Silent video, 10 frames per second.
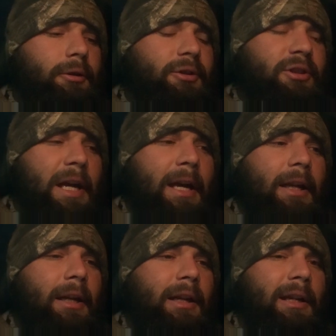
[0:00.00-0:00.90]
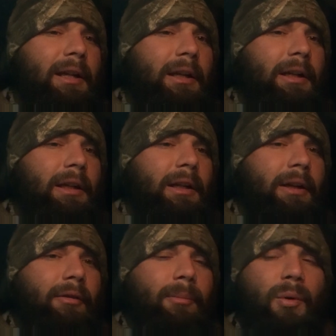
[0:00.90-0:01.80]
sat
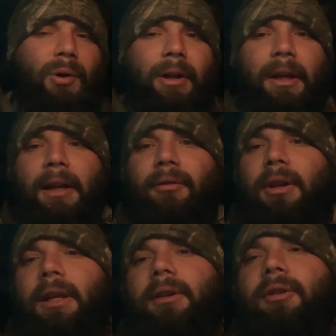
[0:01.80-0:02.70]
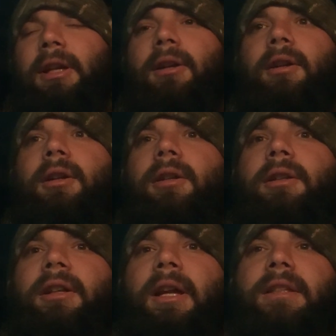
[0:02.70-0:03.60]
every morning and every evening
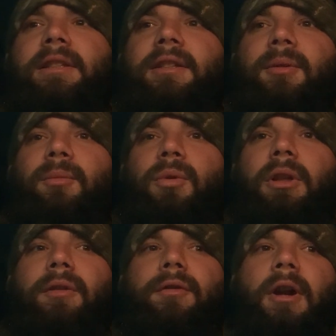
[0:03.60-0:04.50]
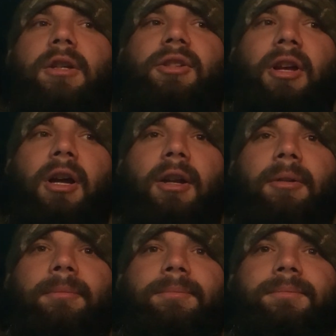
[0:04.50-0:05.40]
next to some really fresh sign,